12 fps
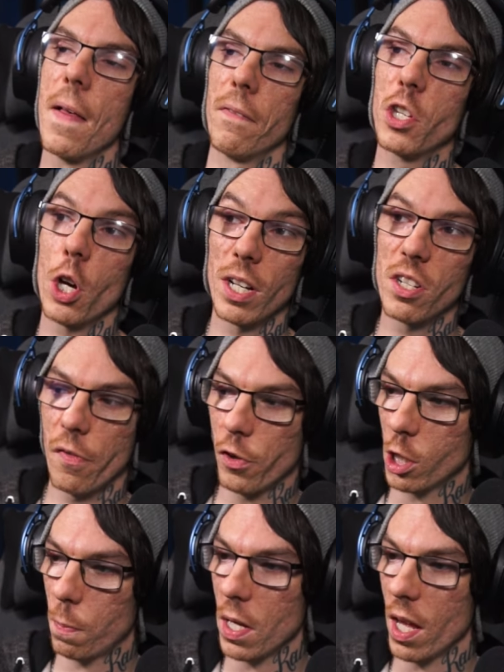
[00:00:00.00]
the only
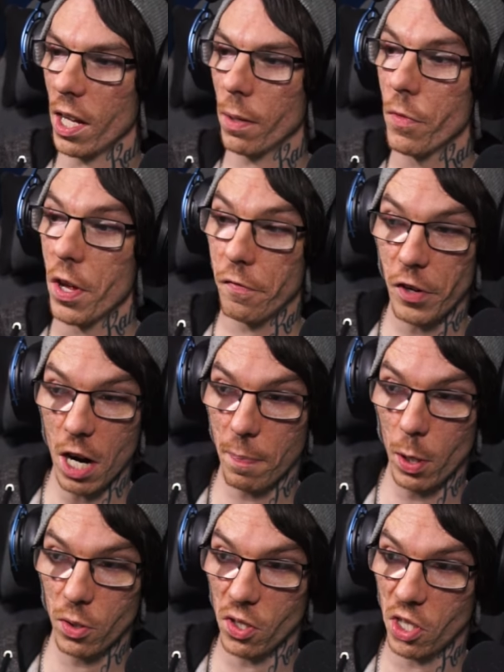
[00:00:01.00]
difference being fire
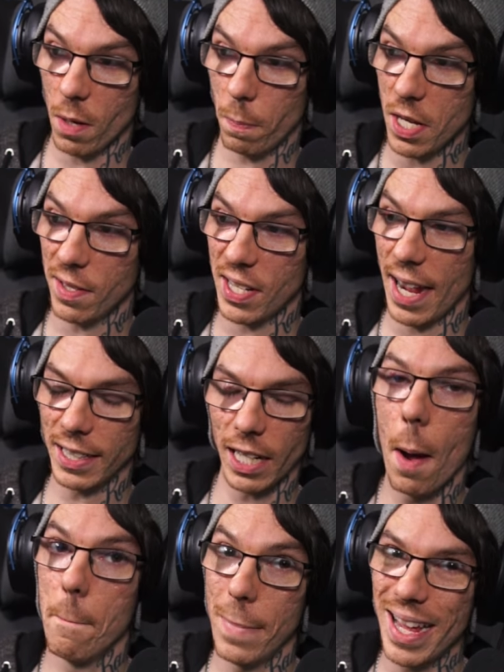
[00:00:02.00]
potency and P attack,
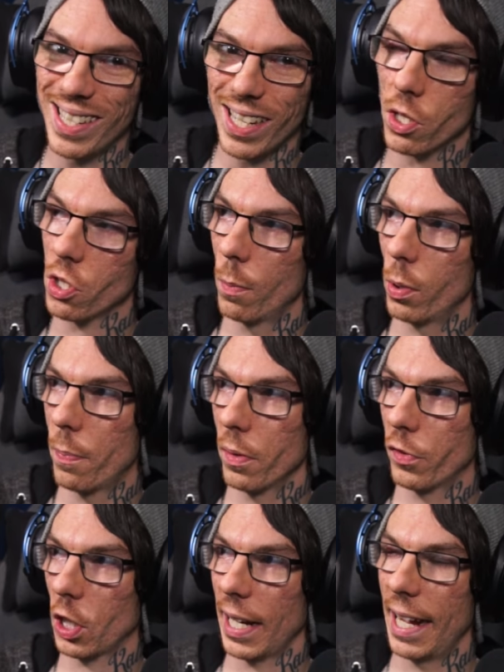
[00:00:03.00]
amazing sub-weapon
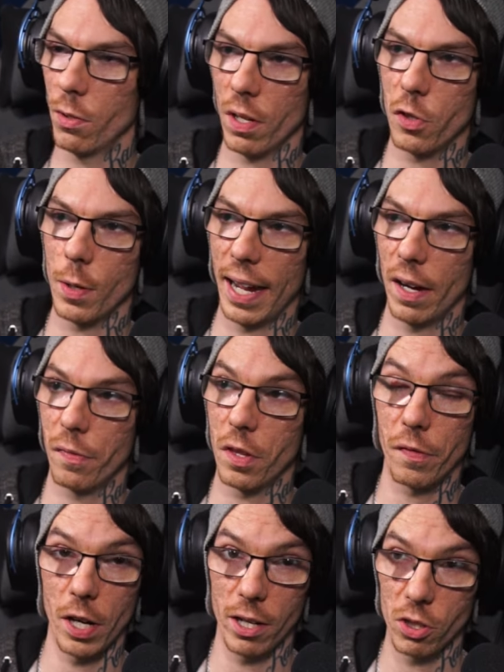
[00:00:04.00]
for Cloud if you have the
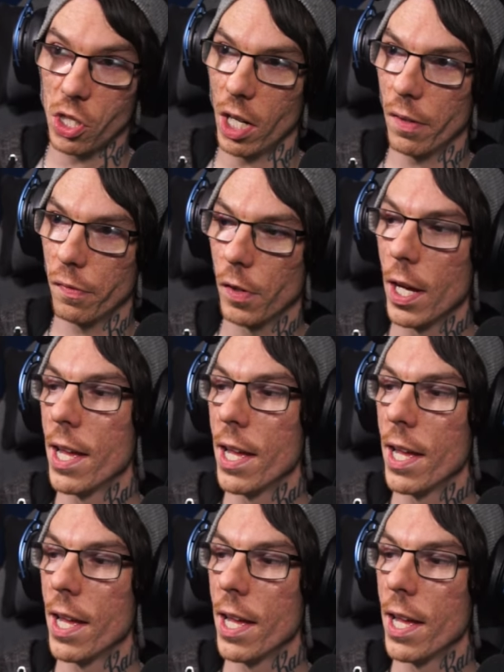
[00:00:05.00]
fire stuff.